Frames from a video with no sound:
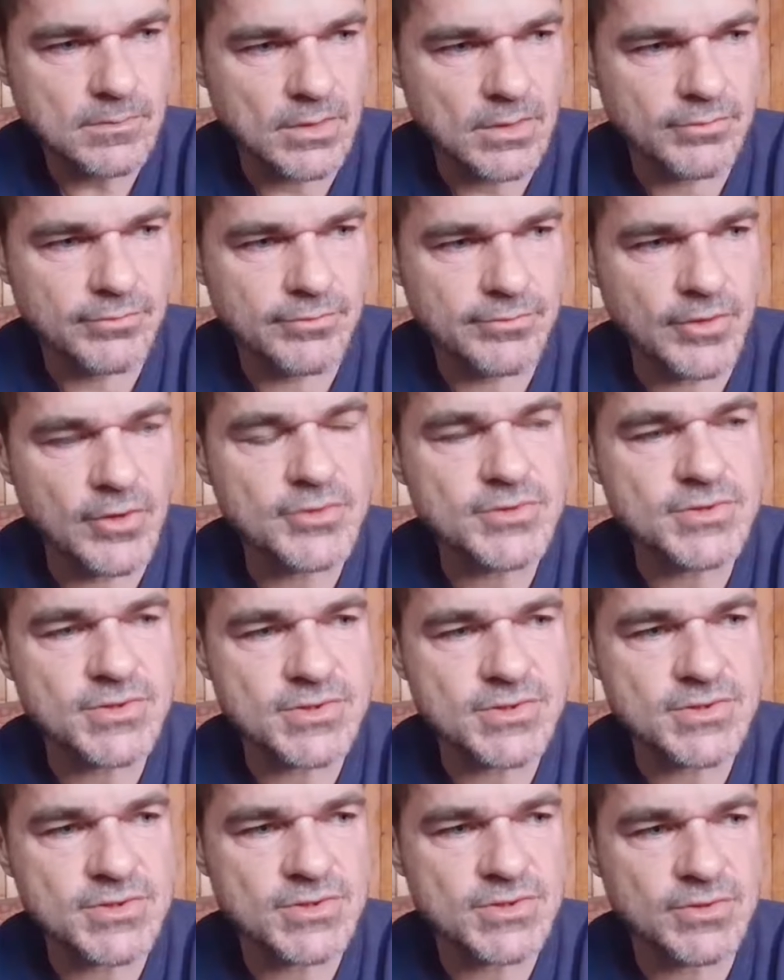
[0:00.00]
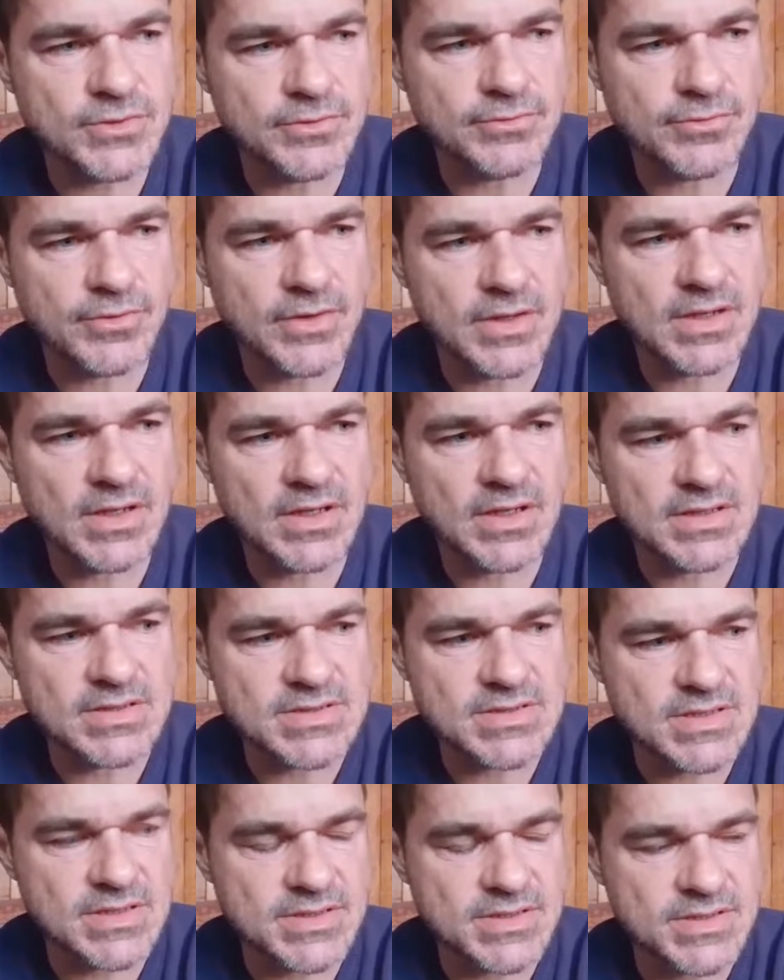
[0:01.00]
voters who've
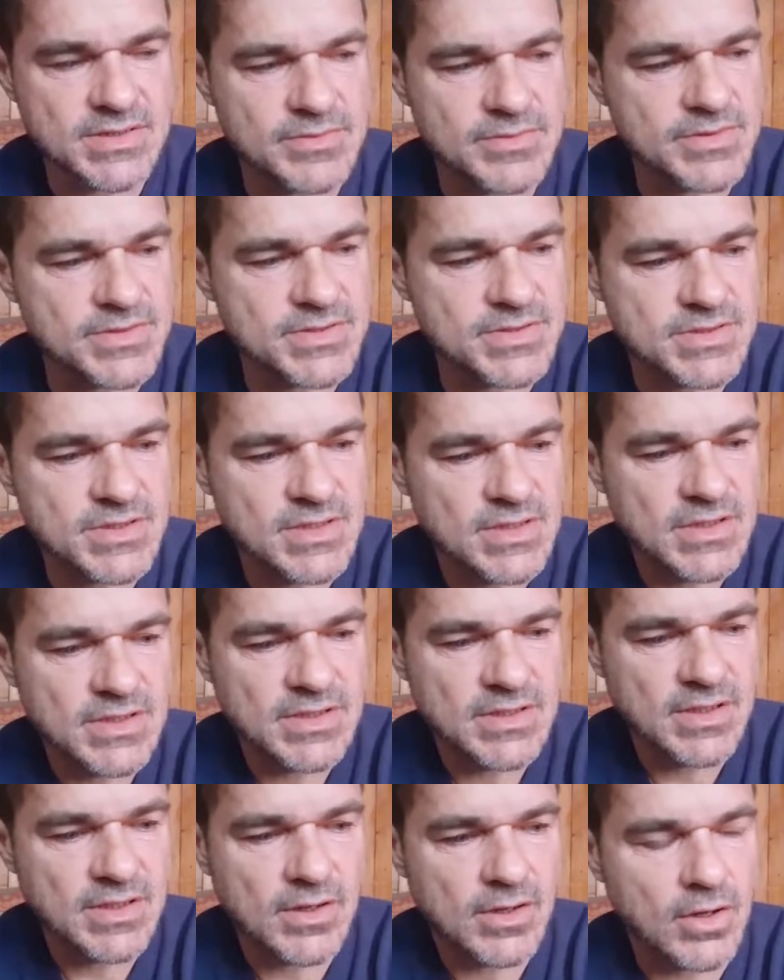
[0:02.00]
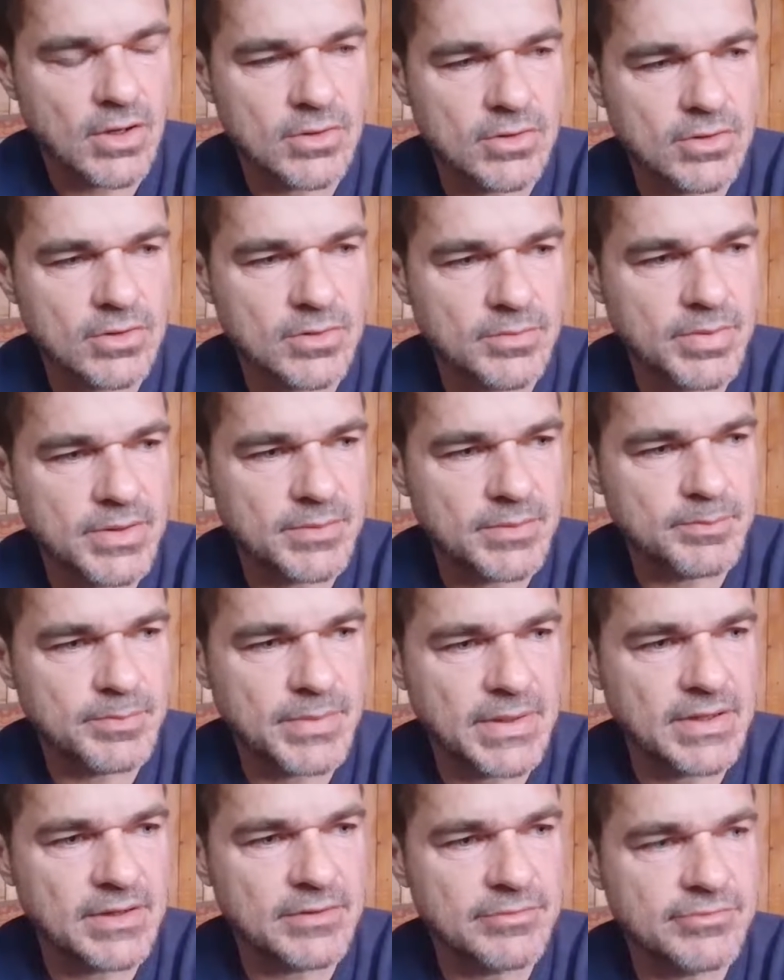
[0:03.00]
realized that there is horror
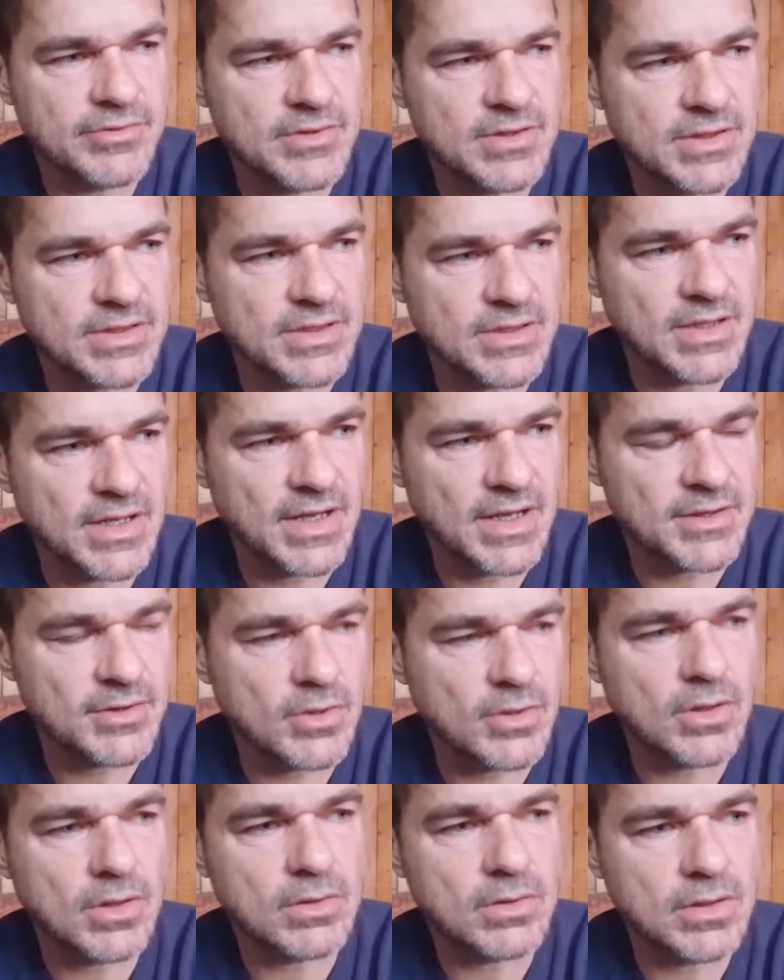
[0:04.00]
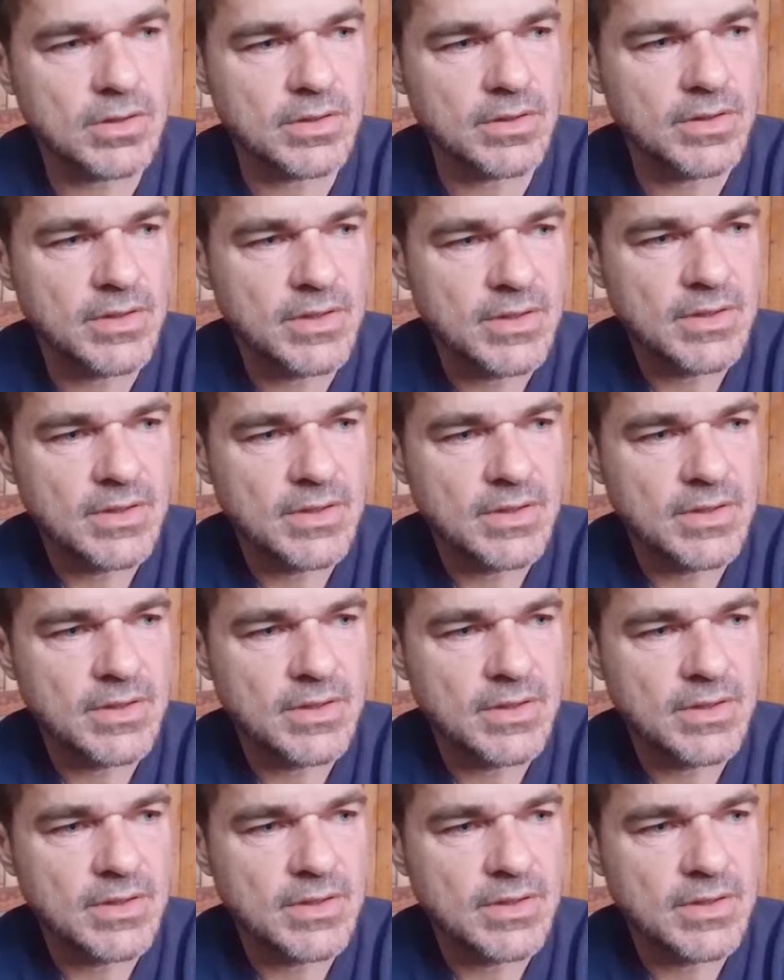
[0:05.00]
pedophilia and horror